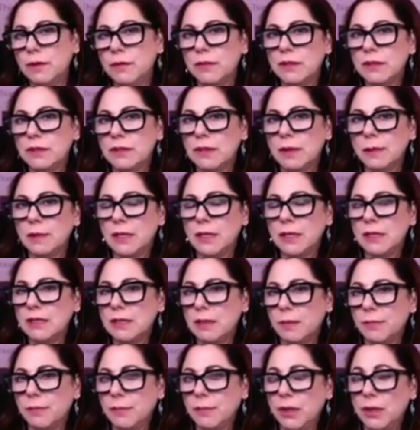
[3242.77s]
somebody
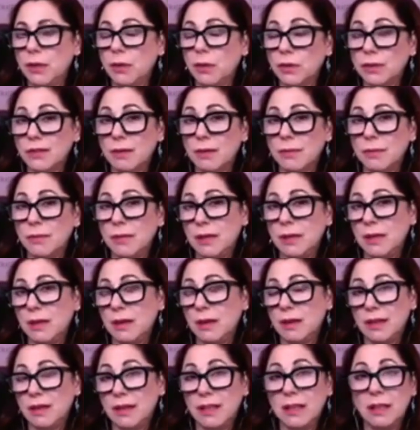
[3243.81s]
something, or somebody
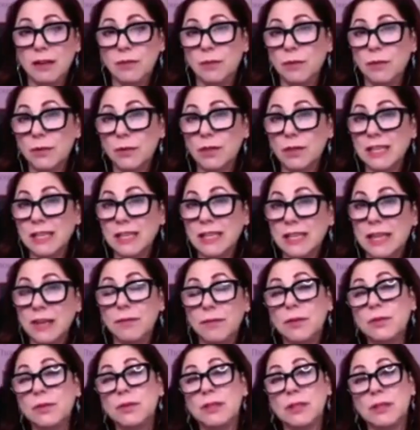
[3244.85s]
inadvertently gave
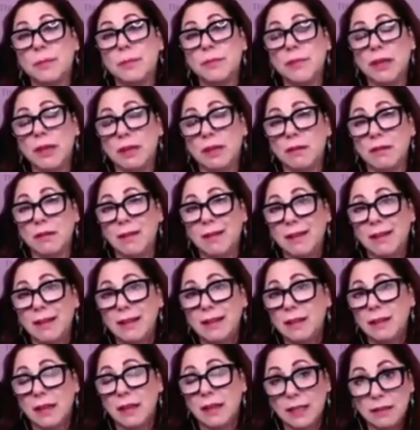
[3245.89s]
you something,
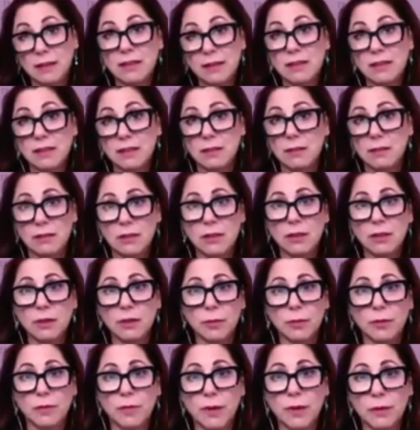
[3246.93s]
like this
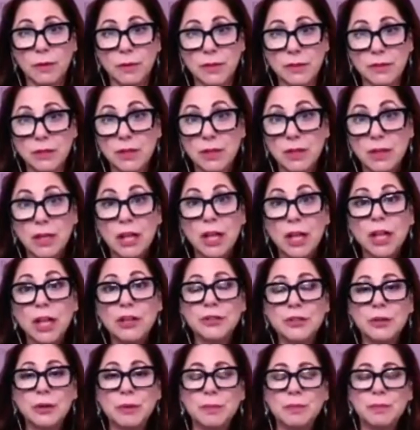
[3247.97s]
terrible virus.
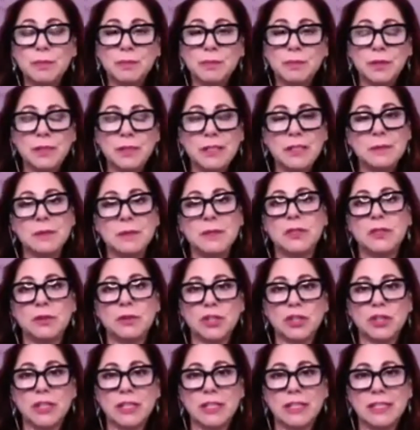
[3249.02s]
So please be
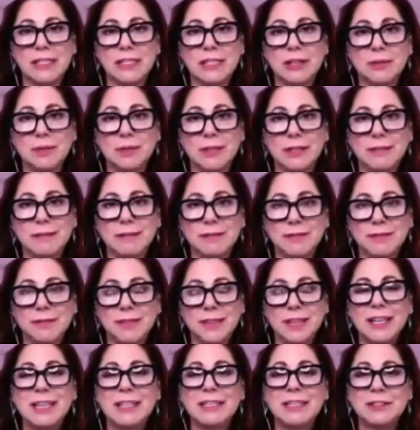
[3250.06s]
socially considerate.
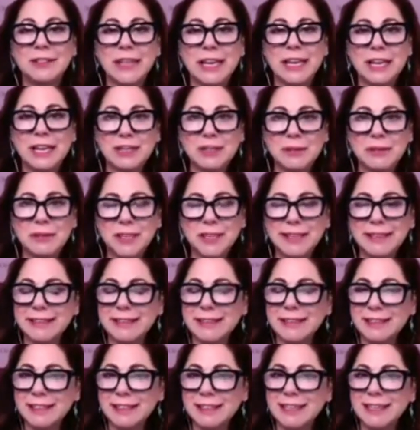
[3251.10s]
Till next week,
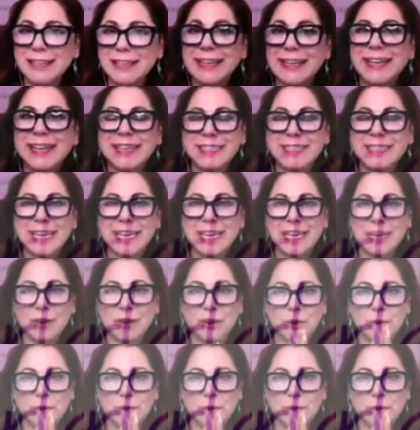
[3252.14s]
take care.